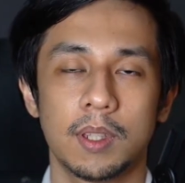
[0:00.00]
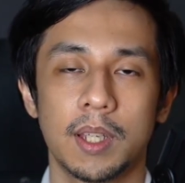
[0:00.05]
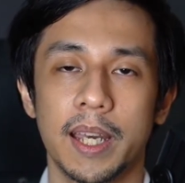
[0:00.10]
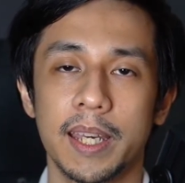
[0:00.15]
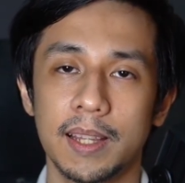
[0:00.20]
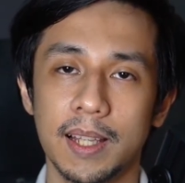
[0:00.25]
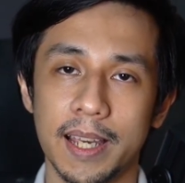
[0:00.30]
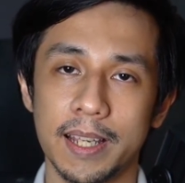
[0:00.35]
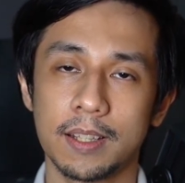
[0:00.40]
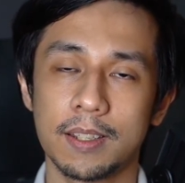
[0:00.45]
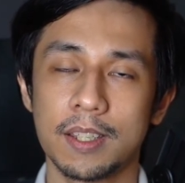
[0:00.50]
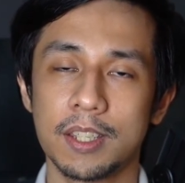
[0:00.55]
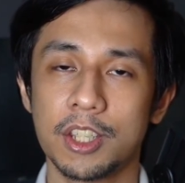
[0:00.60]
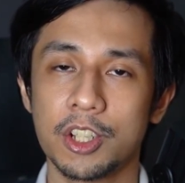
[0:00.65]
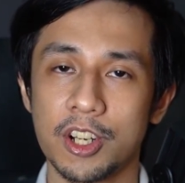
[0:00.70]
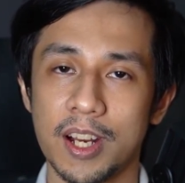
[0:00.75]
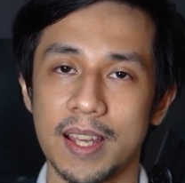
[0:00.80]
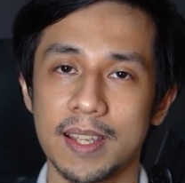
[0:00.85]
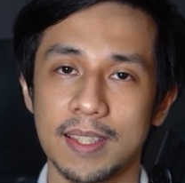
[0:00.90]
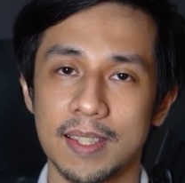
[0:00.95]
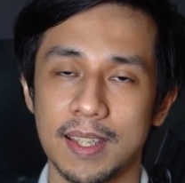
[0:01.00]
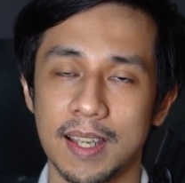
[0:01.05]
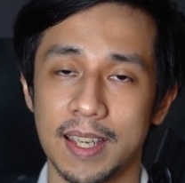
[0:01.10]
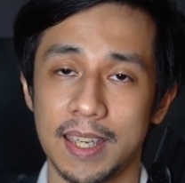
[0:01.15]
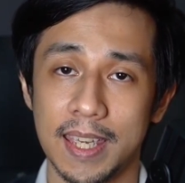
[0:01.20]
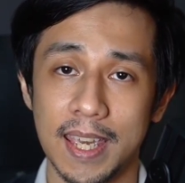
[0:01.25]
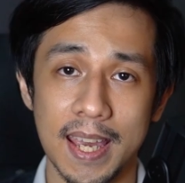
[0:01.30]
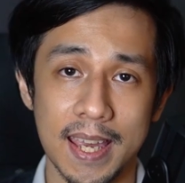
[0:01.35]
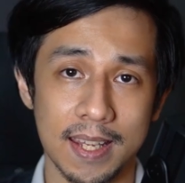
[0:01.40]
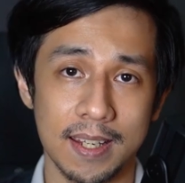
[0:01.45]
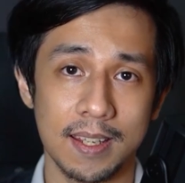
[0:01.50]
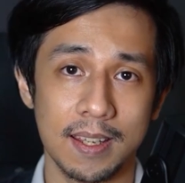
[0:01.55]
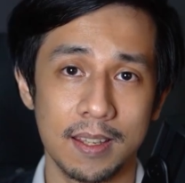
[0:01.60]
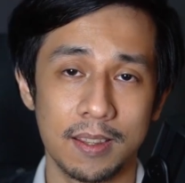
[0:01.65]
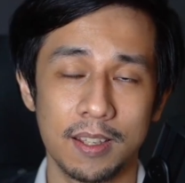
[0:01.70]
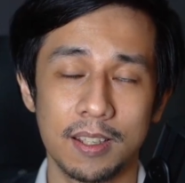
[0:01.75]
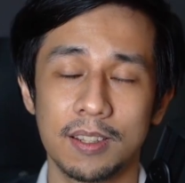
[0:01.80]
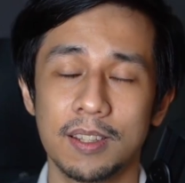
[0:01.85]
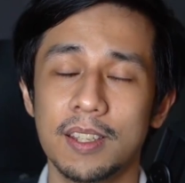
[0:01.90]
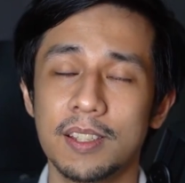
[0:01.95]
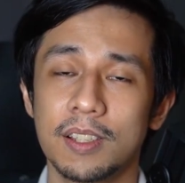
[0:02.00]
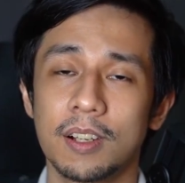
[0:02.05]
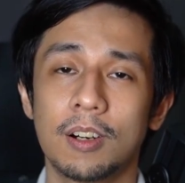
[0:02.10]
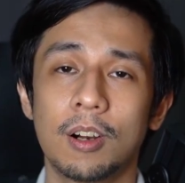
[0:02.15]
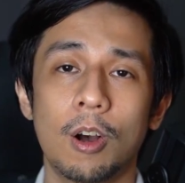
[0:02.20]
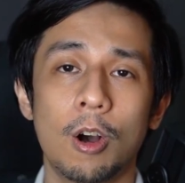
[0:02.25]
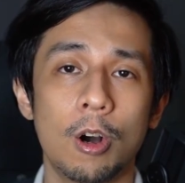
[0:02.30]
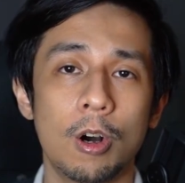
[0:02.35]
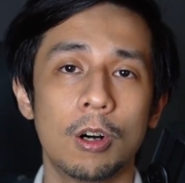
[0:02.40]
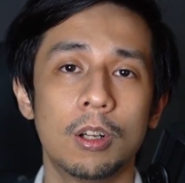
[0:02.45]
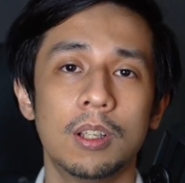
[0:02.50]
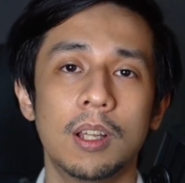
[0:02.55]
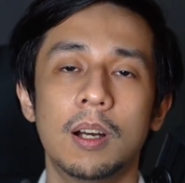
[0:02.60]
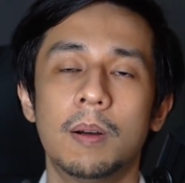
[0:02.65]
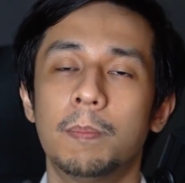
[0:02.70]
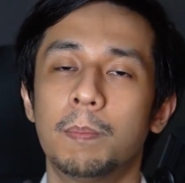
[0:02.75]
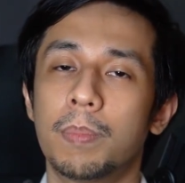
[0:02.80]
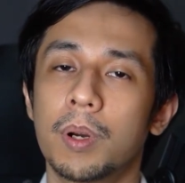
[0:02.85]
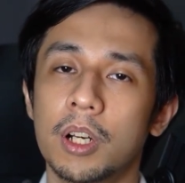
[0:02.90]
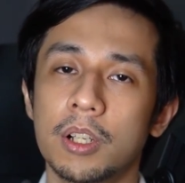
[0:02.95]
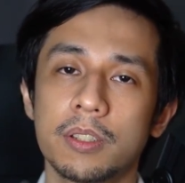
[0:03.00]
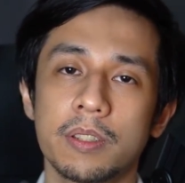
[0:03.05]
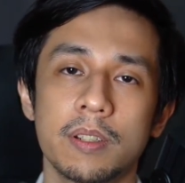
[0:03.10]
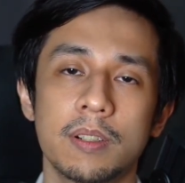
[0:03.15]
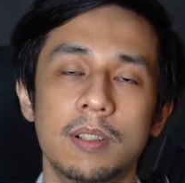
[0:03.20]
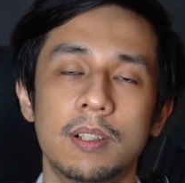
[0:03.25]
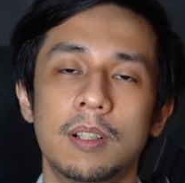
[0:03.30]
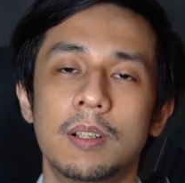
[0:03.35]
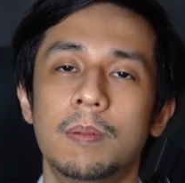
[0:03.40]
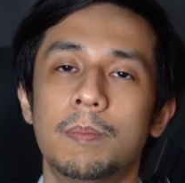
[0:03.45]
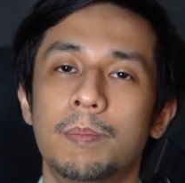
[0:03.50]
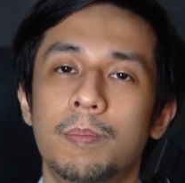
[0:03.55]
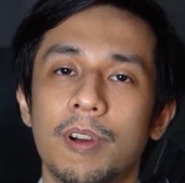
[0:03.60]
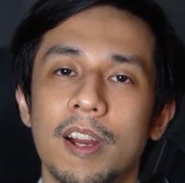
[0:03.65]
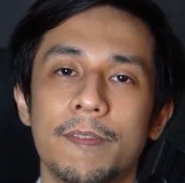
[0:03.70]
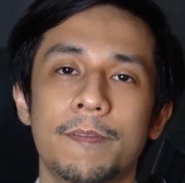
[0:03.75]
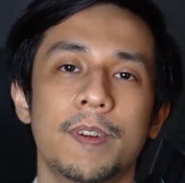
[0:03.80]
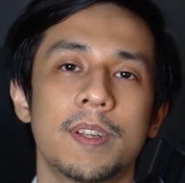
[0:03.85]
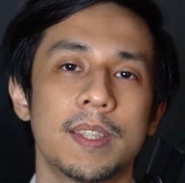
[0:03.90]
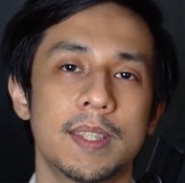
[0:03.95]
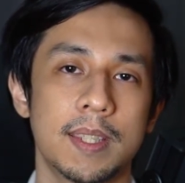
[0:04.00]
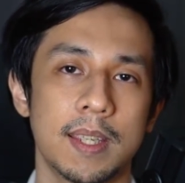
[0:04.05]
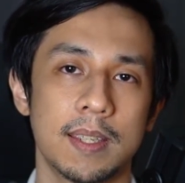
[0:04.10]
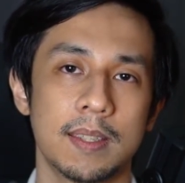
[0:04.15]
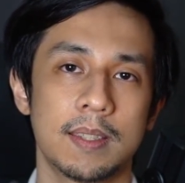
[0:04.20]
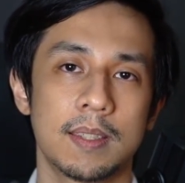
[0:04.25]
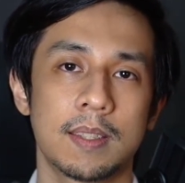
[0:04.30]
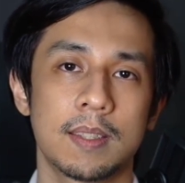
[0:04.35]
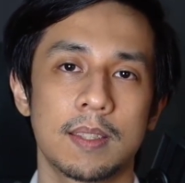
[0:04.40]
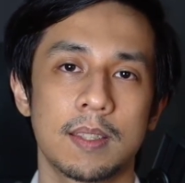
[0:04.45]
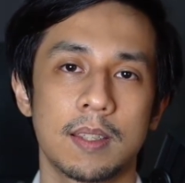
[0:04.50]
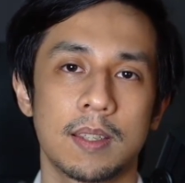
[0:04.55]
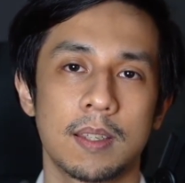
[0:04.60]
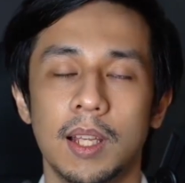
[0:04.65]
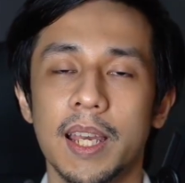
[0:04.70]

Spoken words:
I'd like to stress again that these are all personal preferences.